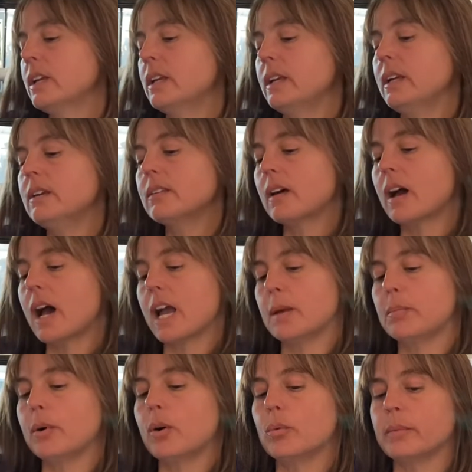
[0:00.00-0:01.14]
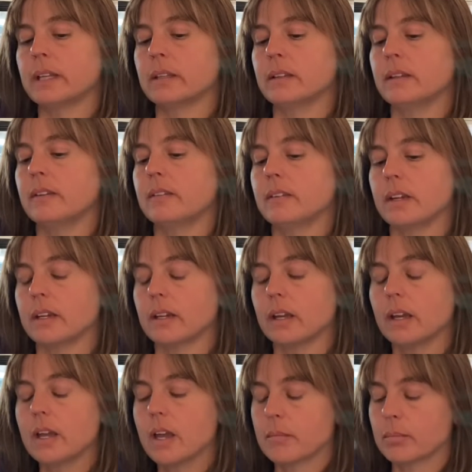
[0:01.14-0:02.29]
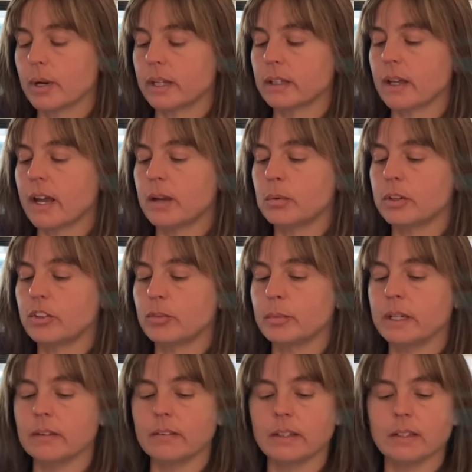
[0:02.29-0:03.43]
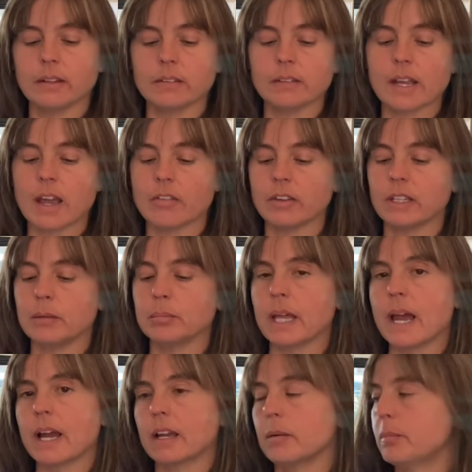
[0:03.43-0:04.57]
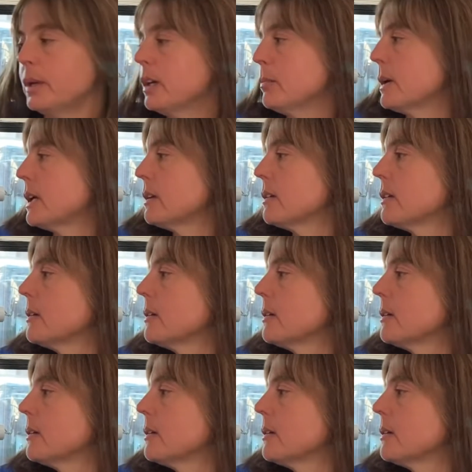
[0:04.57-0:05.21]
And he's a hypomelanistic bredli, which means he doesn't have any black pigment.